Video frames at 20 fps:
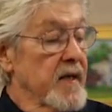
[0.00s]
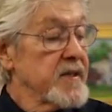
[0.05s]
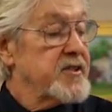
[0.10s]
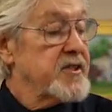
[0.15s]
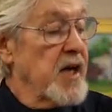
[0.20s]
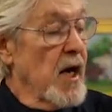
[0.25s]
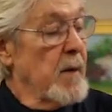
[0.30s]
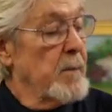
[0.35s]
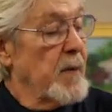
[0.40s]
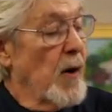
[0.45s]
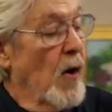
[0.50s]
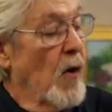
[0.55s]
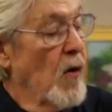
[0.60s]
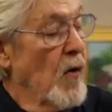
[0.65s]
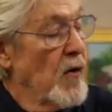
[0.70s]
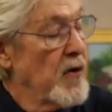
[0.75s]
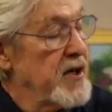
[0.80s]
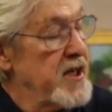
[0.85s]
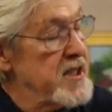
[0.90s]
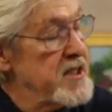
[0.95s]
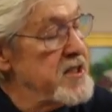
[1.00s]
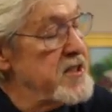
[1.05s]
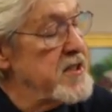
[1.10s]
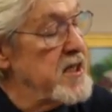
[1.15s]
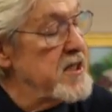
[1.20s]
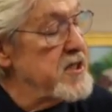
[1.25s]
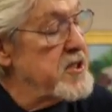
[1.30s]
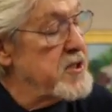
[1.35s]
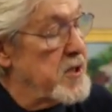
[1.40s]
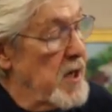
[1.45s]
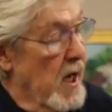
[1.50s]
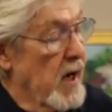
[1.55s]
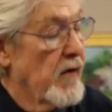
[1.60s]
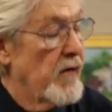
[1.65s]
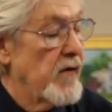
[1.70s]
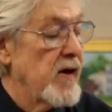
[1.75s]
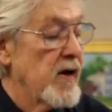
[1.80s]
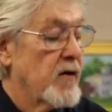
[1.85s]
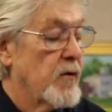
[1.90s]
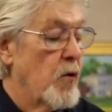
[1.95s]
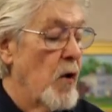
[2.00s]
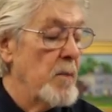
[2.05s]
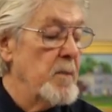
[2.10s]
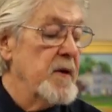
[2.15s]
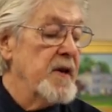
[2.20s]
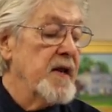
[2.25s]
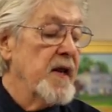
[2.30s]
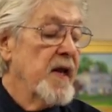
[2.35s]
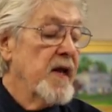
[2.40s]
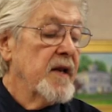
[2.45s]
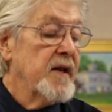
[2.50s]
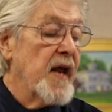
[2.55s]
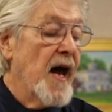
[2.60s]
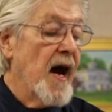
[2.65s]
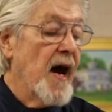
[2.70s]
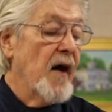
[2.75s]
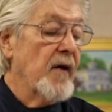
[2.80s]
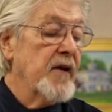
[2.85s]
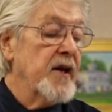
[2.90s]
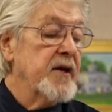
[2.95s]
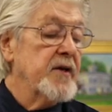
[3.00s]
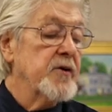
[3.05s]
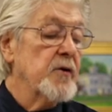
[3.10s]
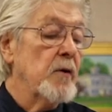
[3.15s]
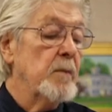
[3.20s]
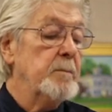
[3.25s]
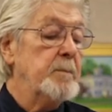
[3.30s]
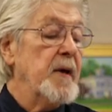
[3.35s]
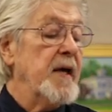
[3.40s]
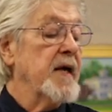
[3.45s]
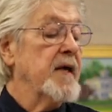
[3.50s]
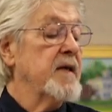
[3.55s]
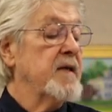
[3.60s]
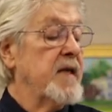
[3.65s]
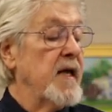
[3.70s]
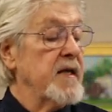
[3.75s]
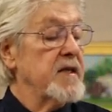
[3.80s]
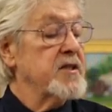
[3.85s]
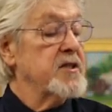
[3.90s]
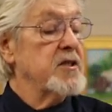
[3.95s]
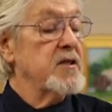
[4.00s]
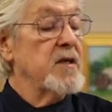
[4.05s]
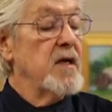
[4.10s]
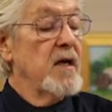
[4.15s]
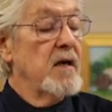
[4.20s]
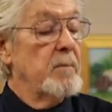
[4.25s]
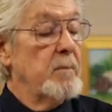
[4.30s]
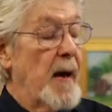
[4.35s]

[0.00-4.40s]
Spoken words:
Stump hauled his distillery equipment down into a big ditch